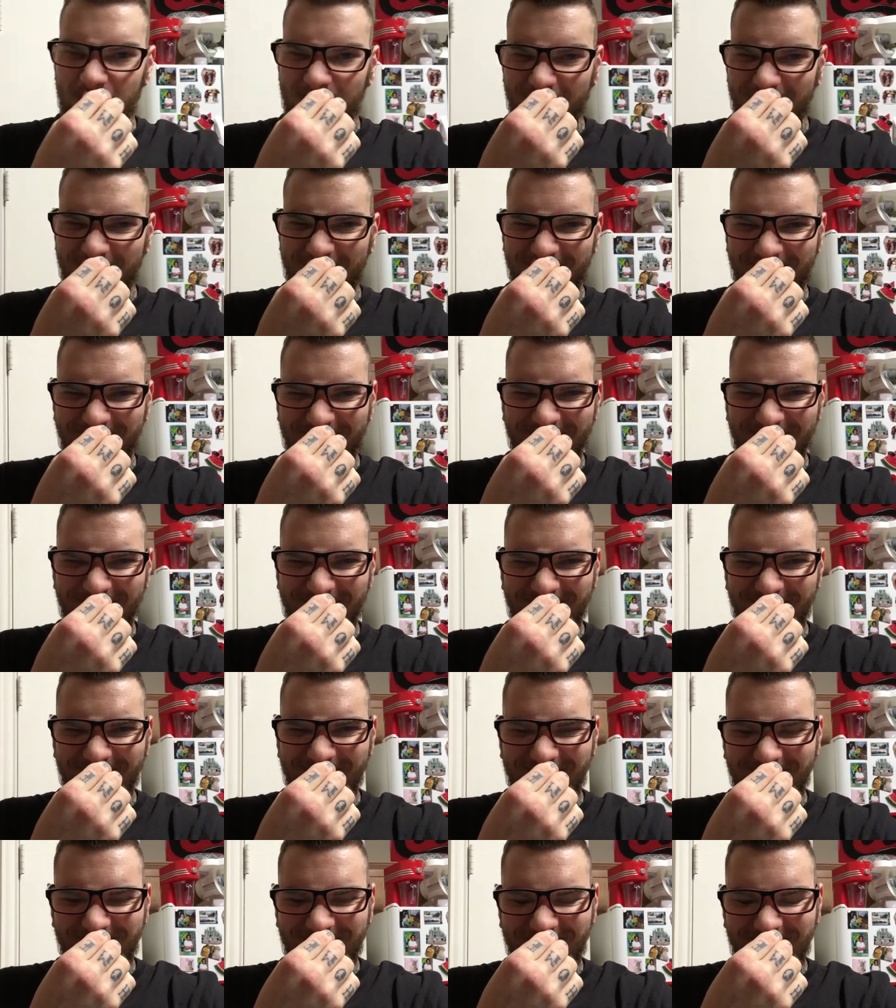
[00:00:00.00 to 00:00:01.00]
I know.
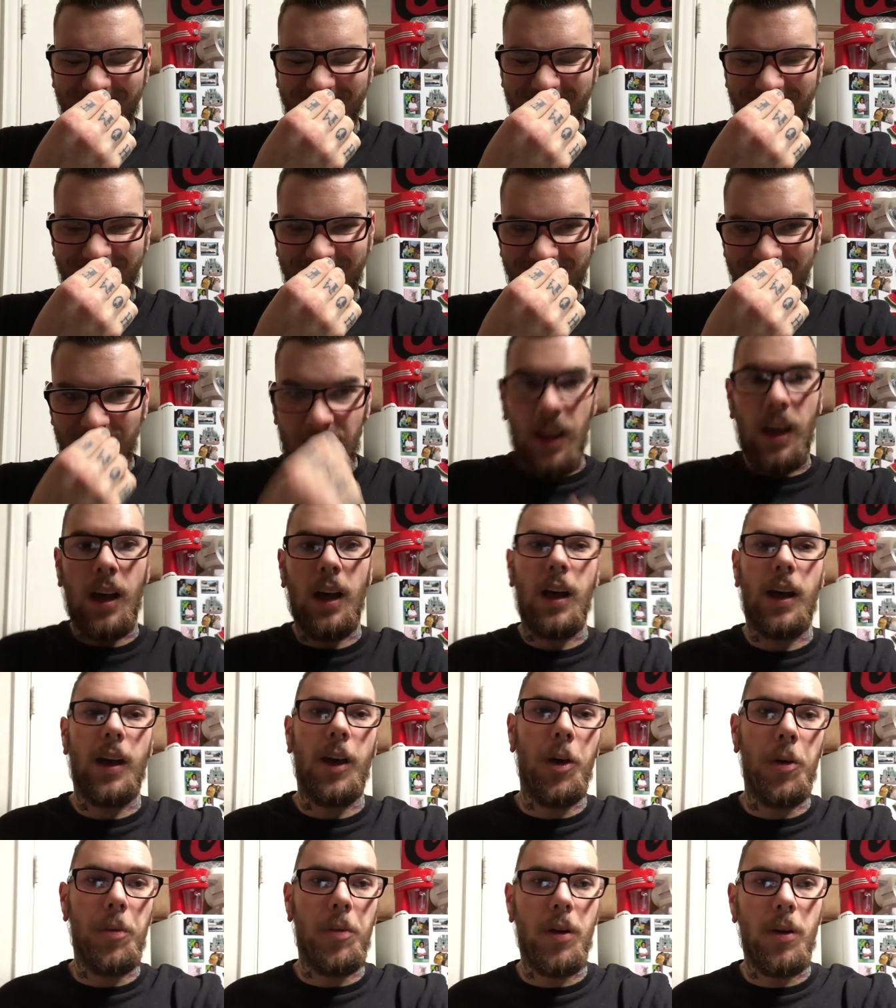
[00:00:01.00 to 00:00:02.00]

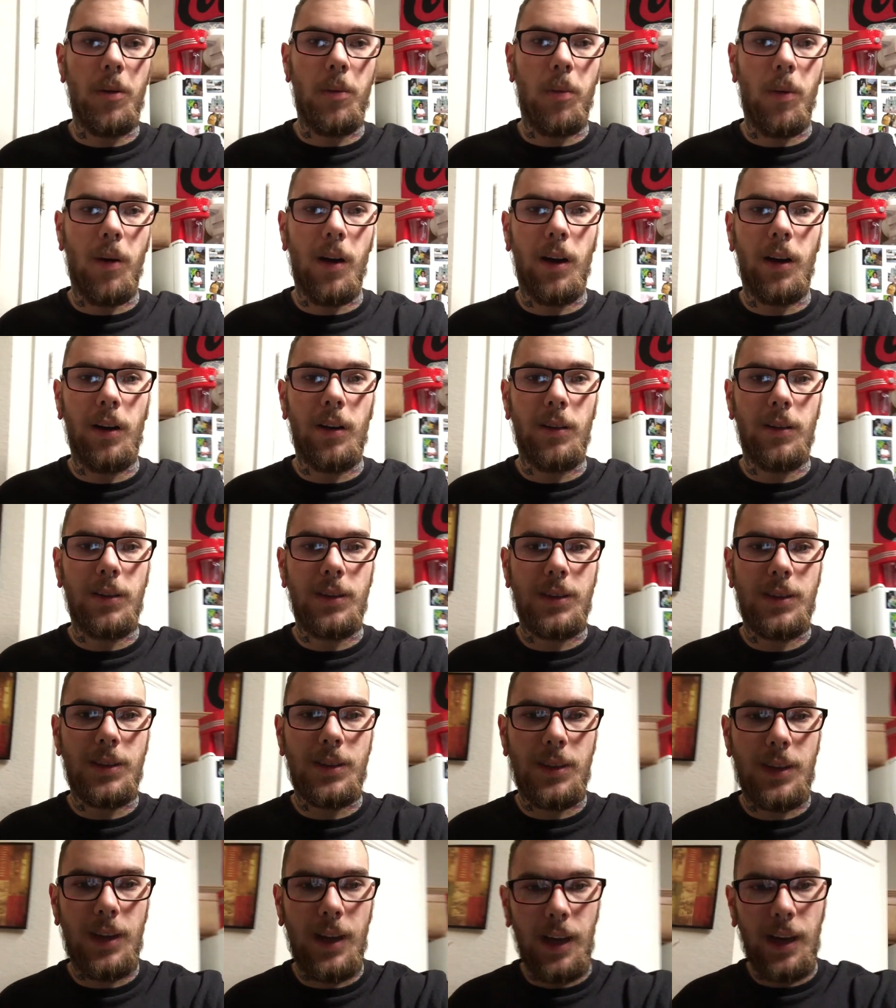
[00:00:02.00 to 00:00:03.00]
I open up
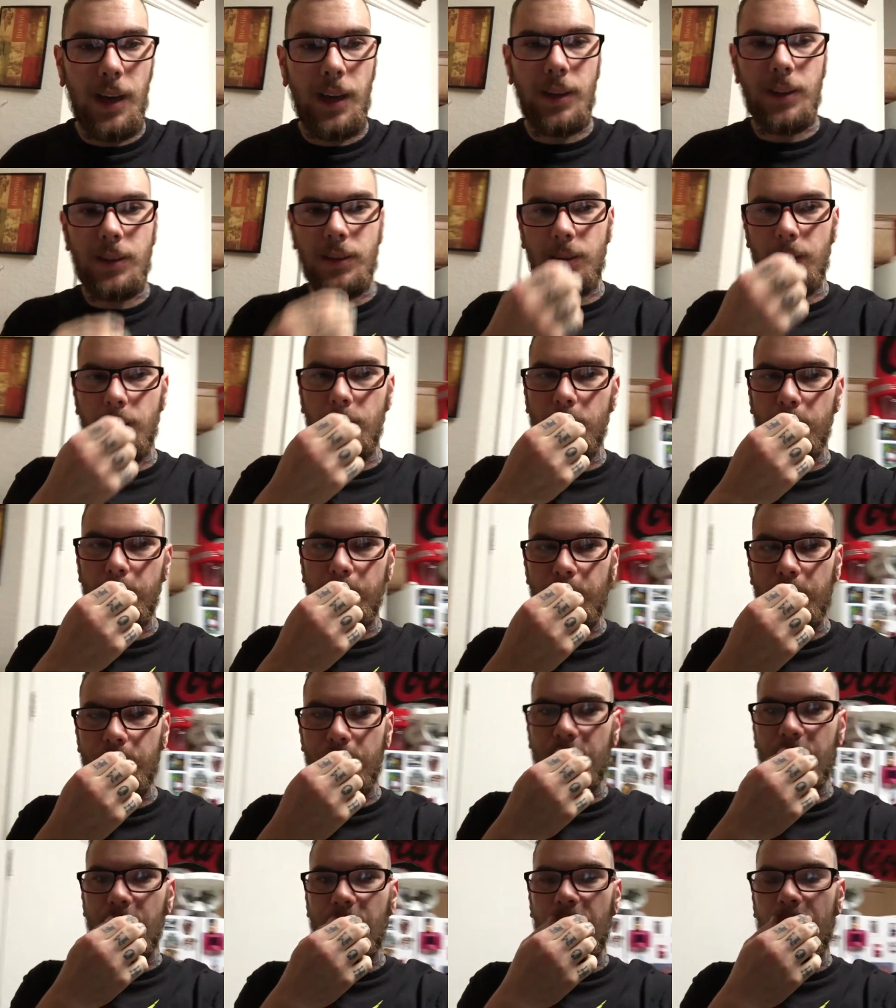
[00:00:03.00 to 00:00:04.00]
wireless today, so
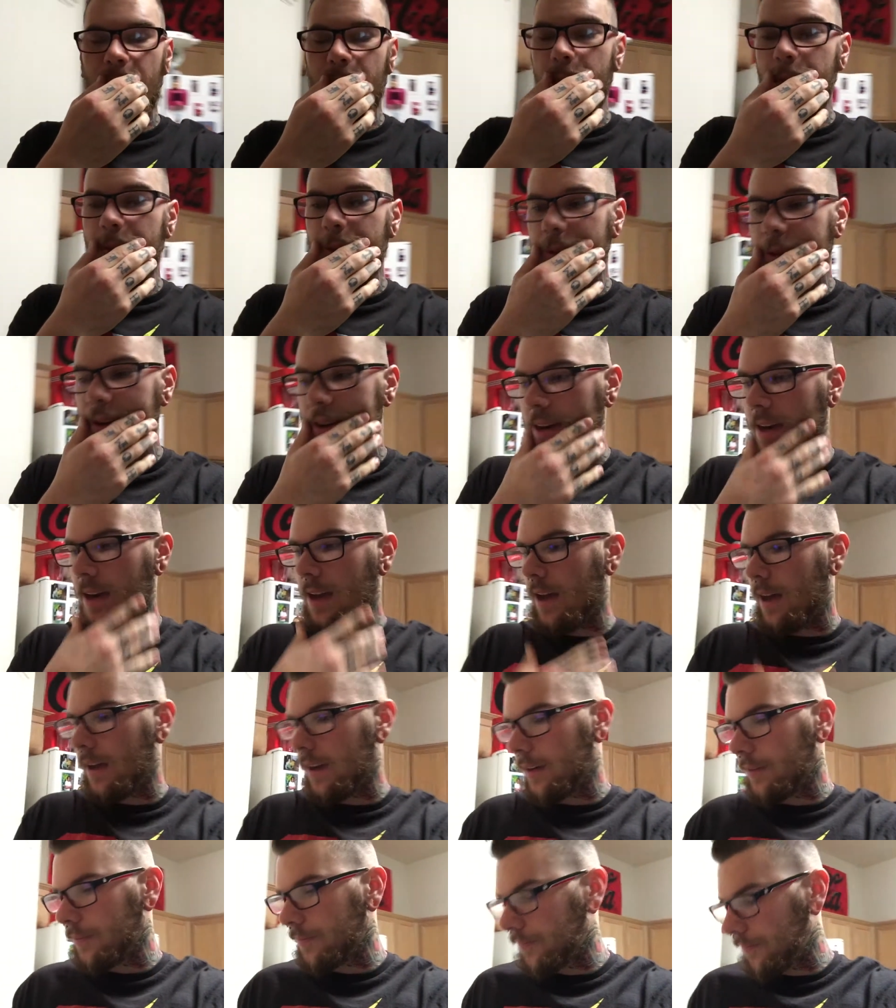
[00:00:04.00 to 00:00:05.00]
I'm gonna do either at
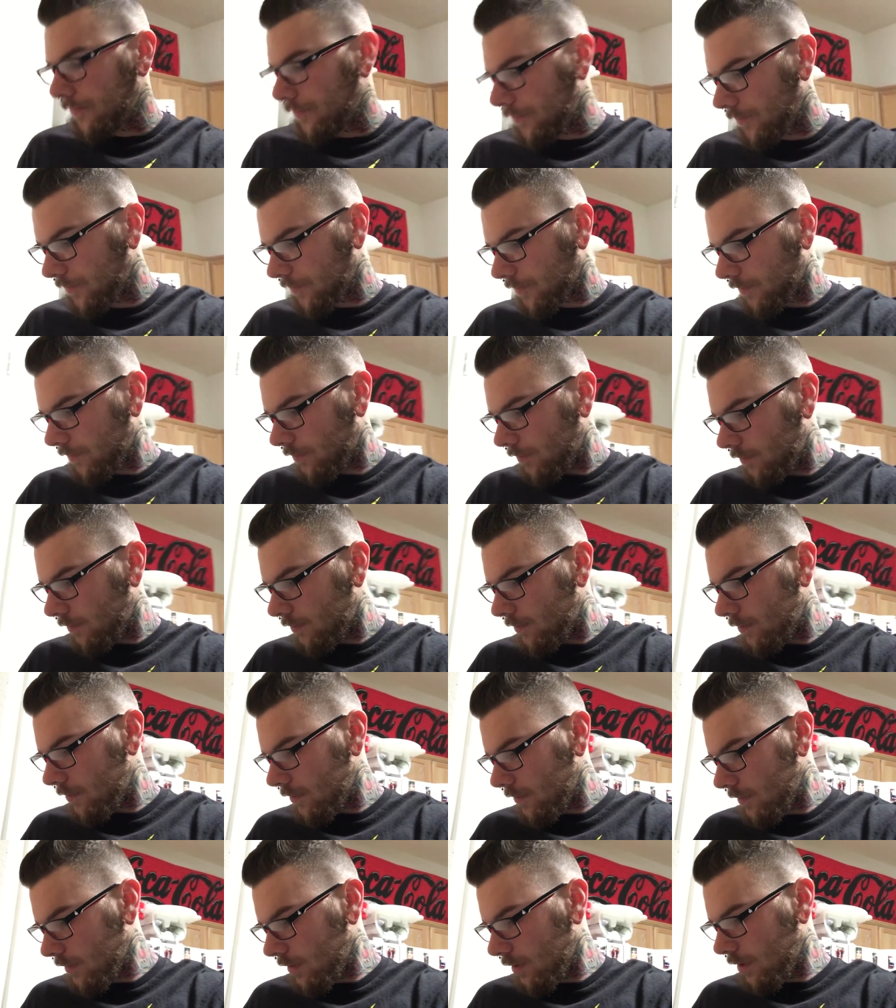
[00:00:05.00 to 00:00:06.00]
9.
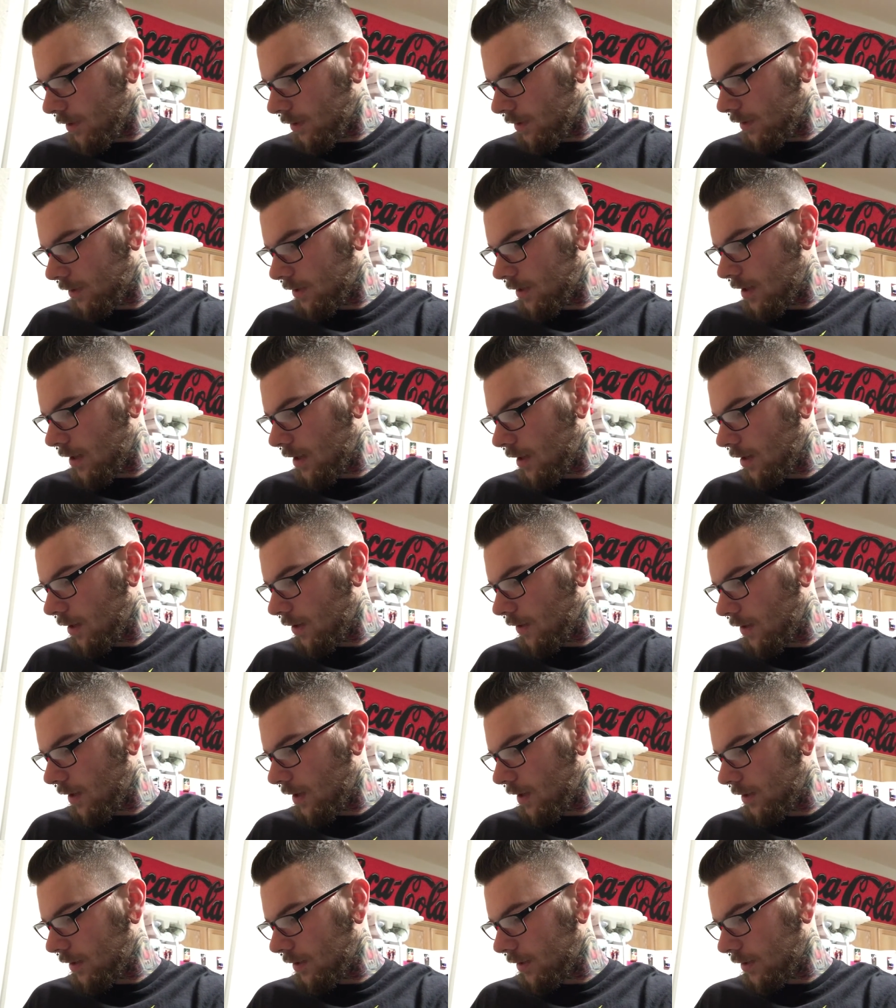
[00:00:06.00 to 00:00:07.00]
Decided to go
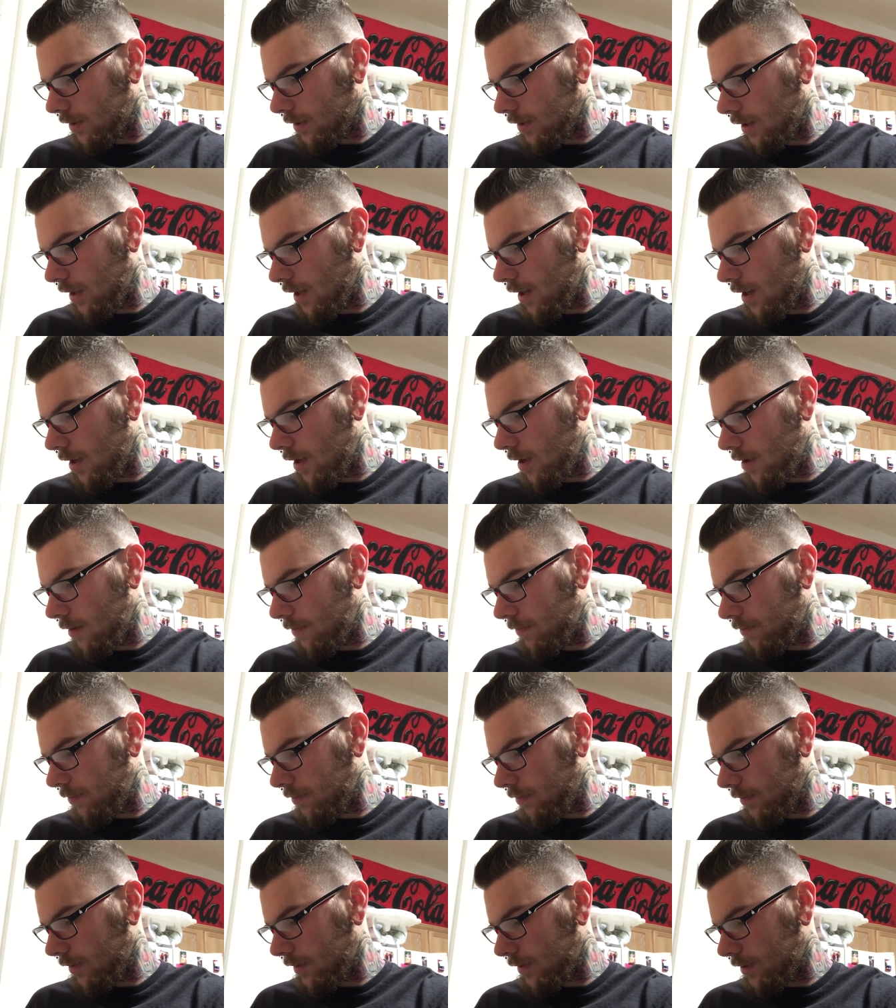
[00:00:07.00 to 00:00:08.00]
ahead and just get up,
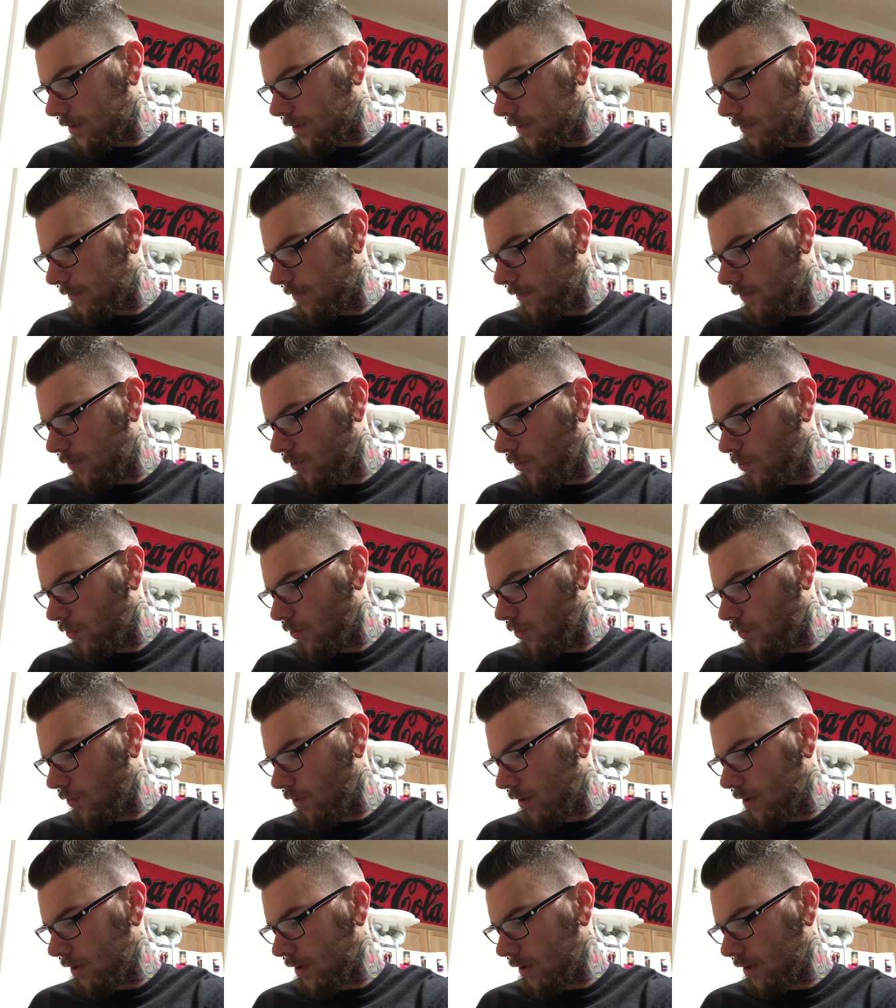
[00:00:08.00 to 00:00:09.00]
get some
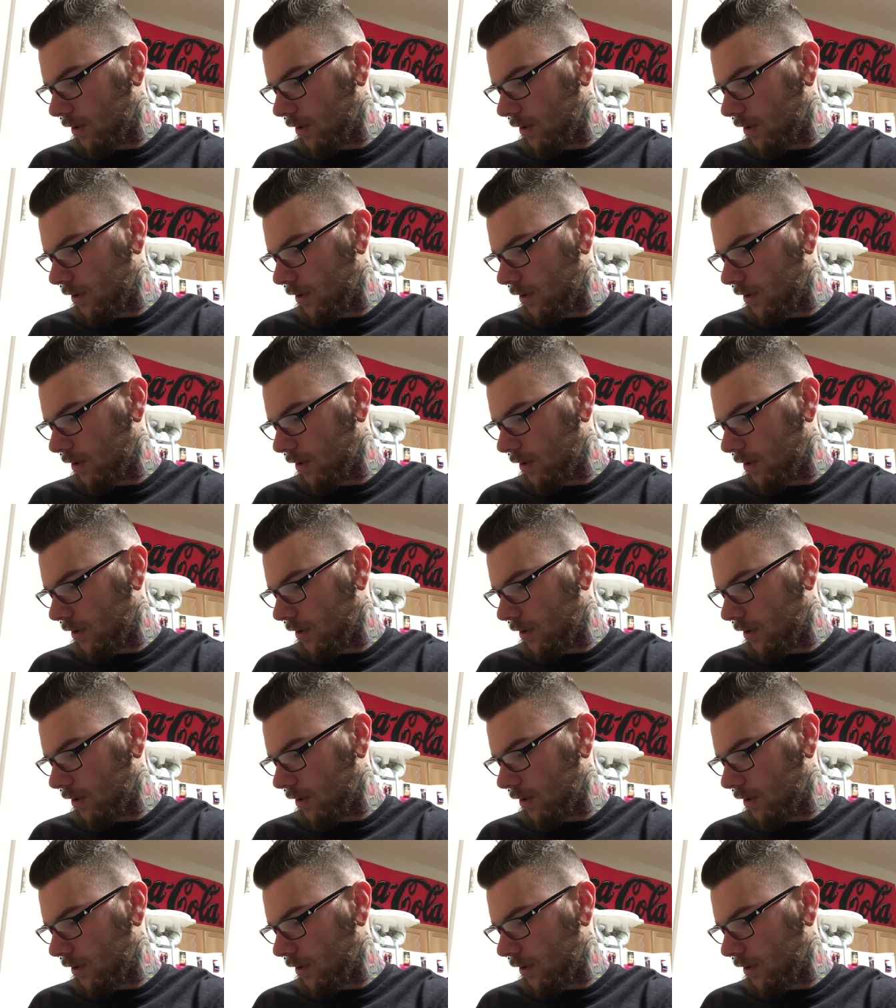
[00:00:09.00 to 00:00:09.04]
food,